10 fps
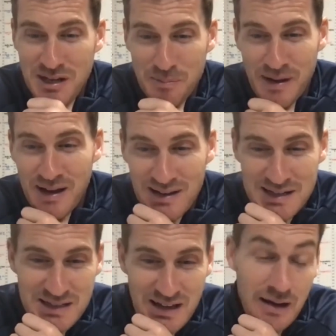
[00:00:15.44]
it back
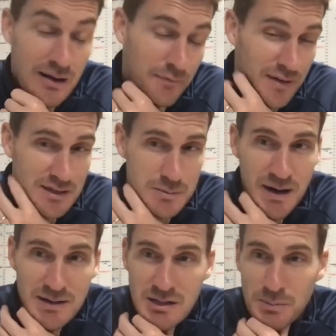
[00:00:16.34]
last night, and I fed this
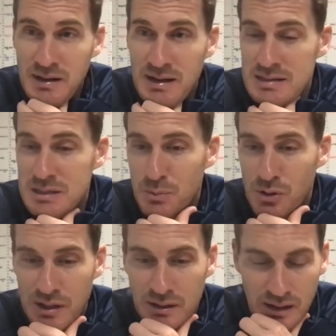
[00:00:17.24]
back to the players this
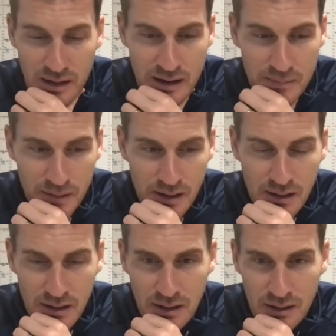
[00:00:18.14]
morning. Um,
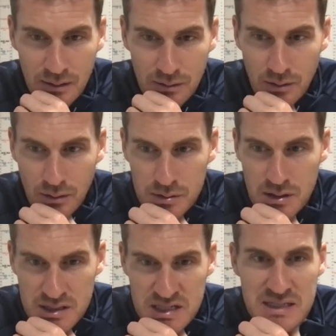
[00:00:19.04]
a
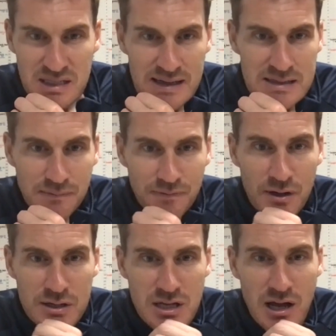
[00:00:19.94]
scintillating
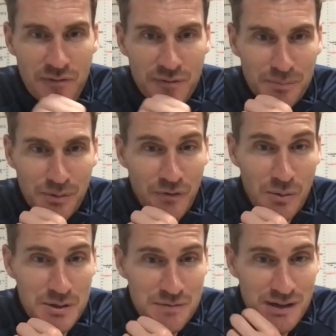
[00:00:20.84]
first half
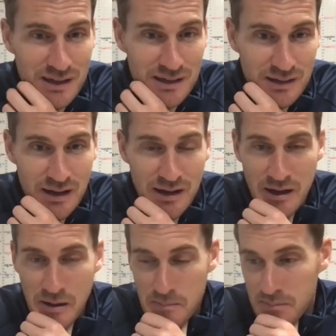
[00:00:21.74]
performance, really.
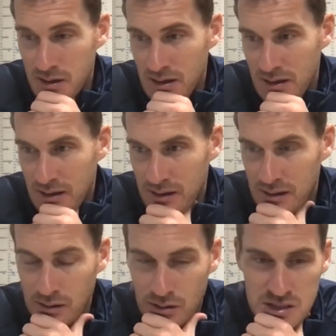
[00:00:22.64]
Um,
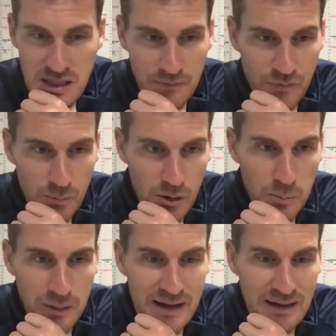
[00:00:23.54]
to see football
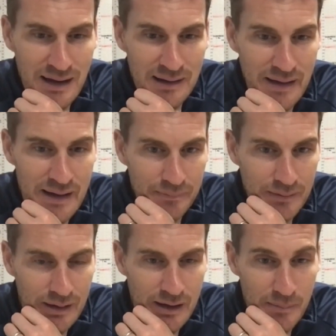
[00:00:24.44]
played like that,
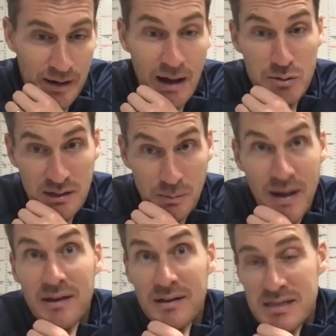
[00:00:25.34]
um, and I was at the
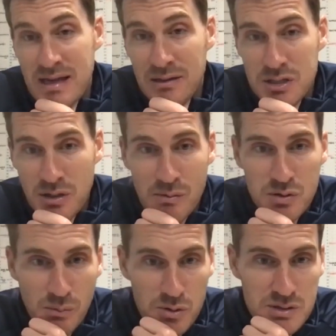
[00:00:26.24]
back of the stand, so I was
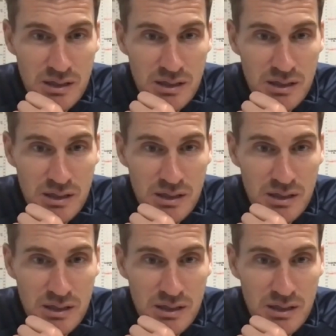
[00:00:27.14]
almost in